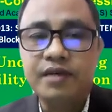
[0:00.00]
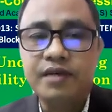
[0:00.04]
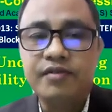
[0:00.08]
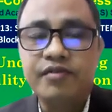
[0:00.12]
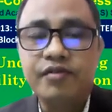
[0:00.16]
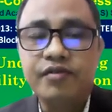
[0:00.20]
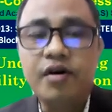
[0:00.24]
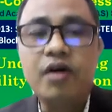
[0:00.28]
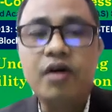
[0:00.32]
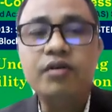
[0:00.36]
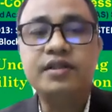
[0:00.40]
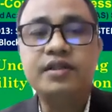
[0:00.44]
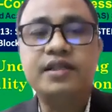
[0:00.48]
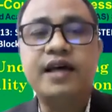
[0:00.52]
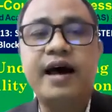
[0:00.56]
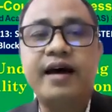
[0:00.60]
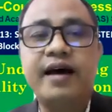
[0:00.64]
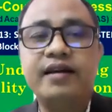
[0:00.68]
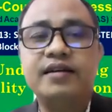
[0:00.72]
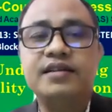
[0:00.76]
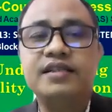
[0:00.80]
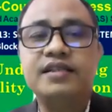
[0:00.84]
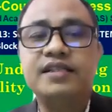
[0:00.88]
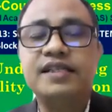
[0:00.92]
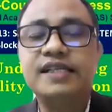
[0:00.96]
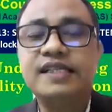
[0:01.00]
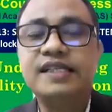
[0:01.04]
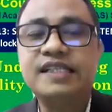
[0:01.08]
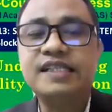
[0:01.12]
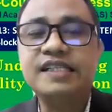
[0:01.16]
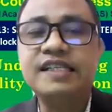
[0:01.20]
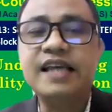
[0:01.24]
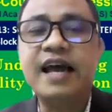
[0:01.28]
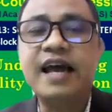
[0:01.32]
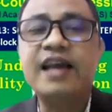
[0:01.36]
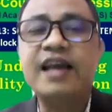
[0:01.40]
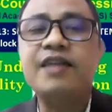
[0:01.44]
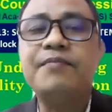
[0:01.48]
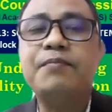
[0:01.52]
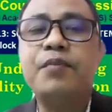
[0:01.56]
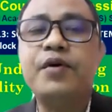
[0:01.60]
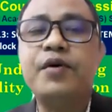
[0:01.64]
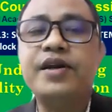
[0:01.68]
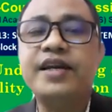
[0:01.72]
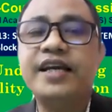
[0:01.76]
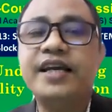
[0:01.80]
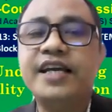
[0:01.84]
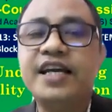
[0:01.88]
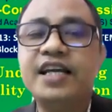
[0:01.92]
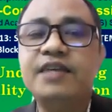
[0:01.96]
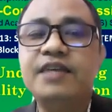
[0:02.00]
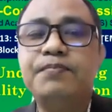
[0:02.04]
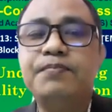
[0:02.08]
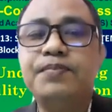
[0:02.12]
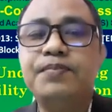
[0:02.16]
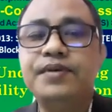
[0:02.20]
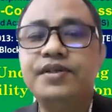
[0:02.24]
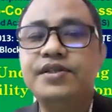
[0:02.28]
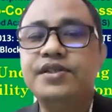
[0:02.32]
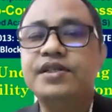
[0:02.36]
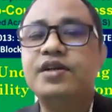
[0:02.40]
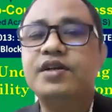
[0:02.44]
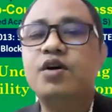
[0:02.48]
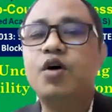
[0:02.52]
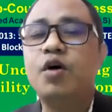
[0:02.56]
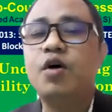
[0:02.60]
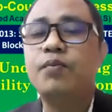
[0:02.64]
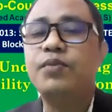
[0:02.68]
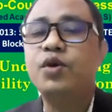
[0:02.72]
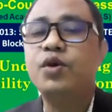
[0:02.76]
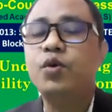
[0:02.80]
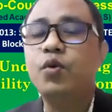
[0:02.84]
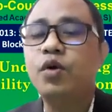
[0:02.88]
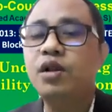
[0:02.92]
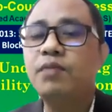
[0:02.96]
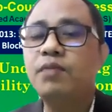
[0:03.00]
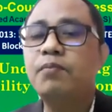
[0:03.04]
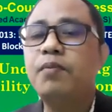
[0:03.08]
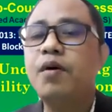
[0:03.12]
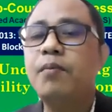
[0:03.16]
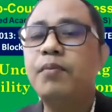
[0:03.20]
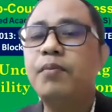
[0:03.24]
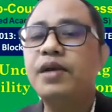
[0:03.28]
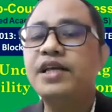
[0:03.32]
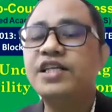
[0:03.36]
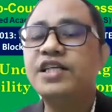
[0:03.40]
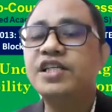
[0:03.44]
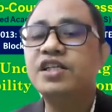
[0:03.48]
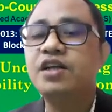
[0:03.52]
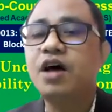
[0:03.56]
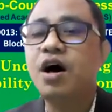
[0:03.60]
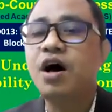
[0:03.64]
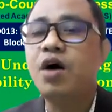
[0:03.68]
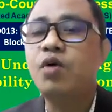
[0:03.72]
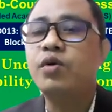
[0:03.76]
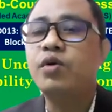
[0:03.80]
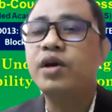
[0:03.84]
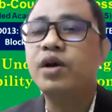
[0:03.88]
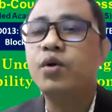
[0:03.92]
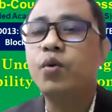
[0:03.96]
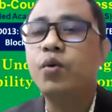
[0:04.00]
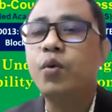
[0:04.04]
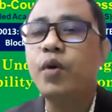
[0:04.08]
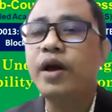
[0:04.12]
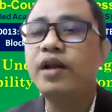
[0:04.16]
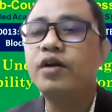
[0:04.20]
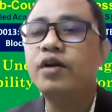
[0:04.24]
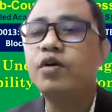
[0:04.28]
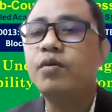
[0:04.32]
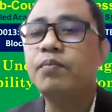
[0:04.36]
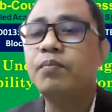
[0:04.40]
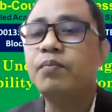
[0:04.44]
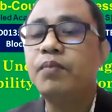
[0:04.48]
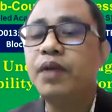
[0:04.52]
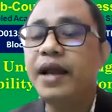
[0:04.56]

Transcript: found that 69.8% of the world population own a wealth of